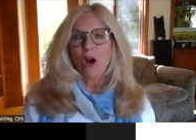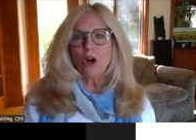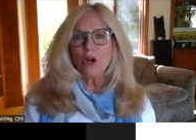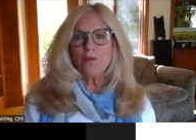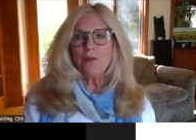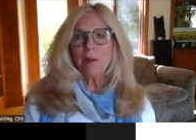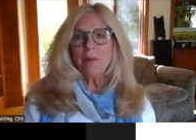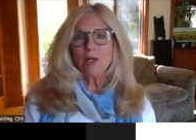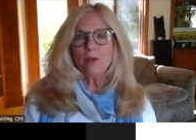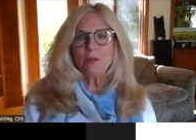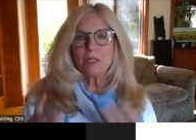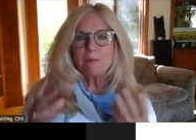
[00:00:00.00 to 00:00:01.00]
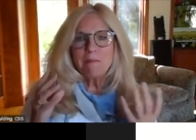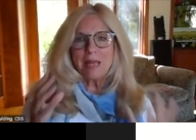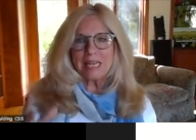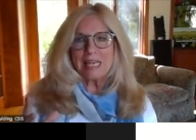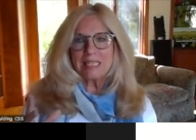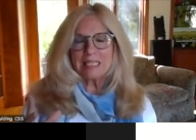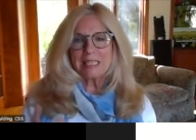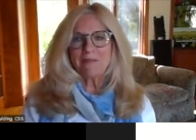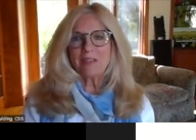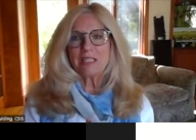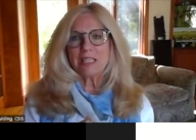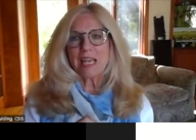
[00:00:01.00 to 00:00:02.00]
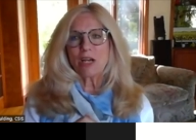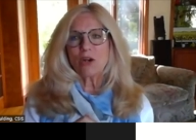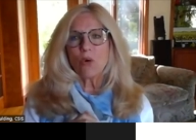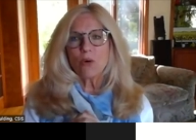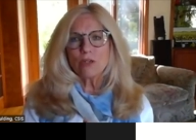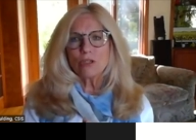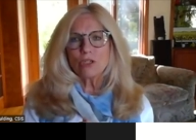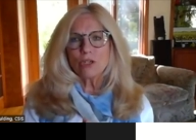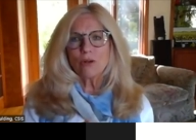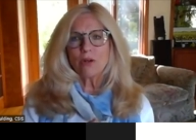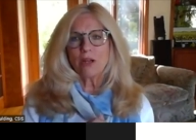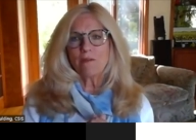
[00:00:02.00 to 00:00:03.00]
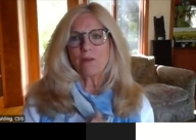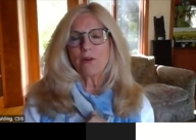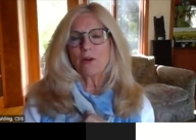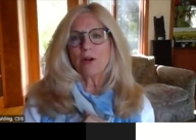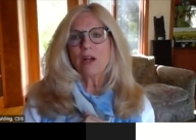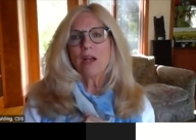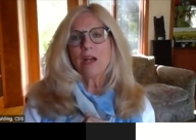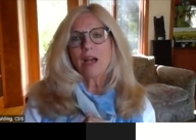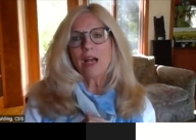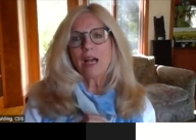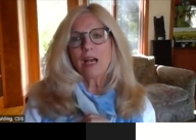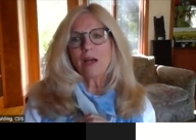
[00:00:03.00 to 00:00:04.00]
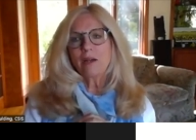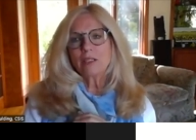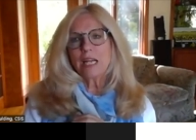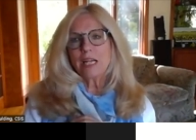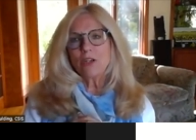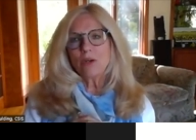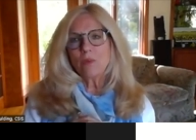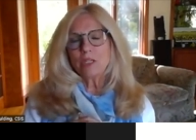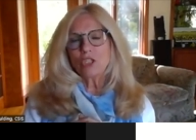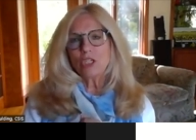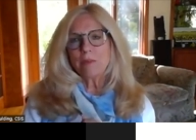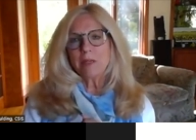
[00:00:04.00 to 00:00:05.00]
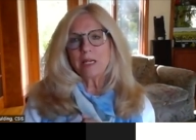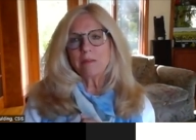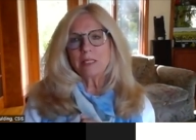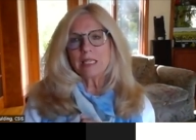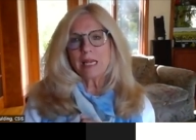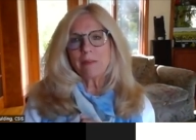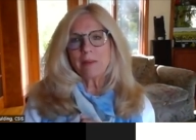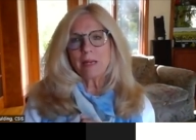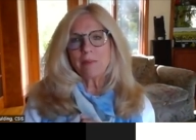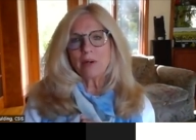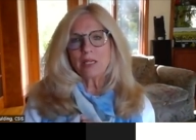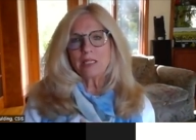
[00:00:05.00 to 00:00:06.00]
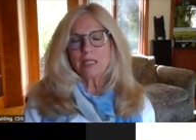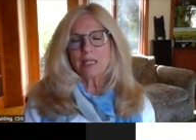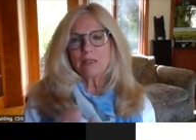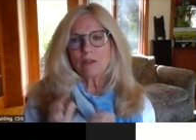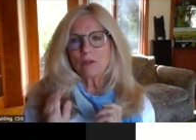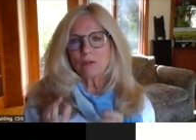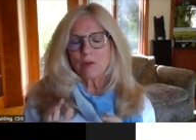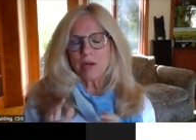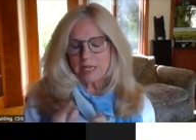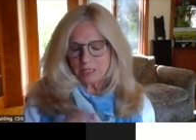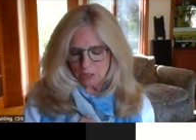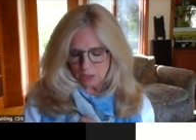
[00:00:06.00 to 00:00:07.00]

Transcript: heard from and who is making civics a cornerstone of her uh, tenure when she becomes the ABA president, great